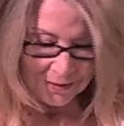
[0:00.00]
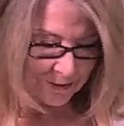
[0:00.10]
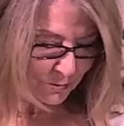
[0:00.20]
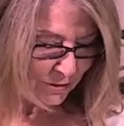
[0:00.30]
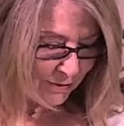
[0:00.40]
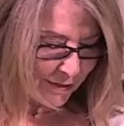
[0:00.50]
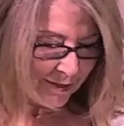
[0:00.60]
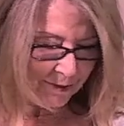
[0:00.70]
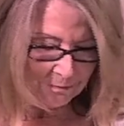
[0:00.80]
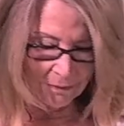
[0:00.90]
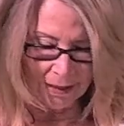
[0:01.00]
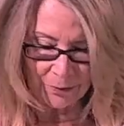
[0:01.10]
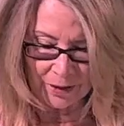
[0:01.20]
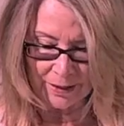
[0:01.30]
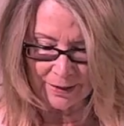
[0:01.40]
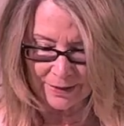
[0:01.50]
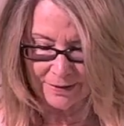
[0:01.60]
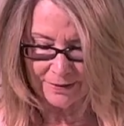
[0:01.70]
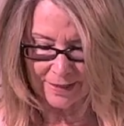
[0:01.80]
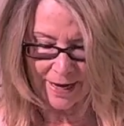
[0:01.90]
So today, my reading
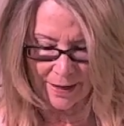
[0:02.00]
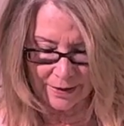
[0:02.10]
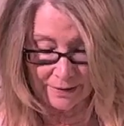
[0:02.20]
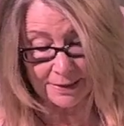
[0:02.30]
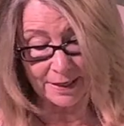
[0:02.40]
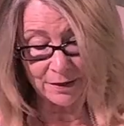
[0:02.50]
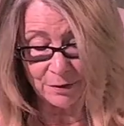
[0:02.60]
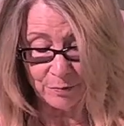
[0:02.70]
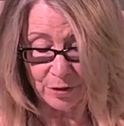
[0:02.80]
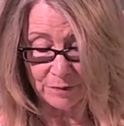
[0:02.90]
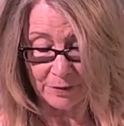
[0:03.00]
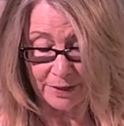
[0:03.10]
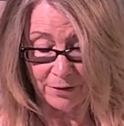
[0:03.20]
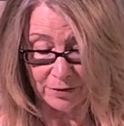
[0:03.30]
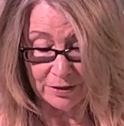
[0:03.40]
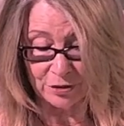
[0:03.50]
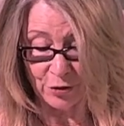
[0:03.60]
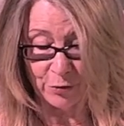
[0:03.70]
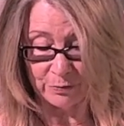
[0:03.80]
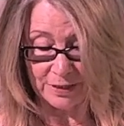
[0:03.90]
is, it's out of the book by Ernest
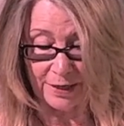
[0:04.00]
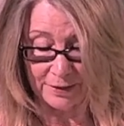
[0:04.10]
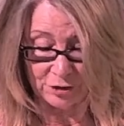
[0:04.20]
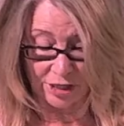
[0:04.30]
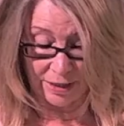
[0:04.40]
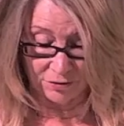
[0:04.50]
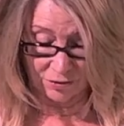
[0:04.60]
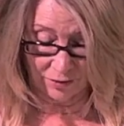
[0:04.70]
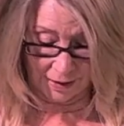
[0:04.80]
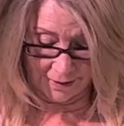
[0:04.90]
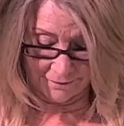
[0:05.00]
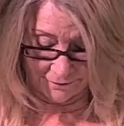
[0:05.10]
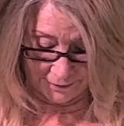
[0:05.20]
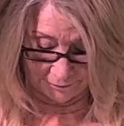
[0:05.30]
Holmes, How to Change Your Life.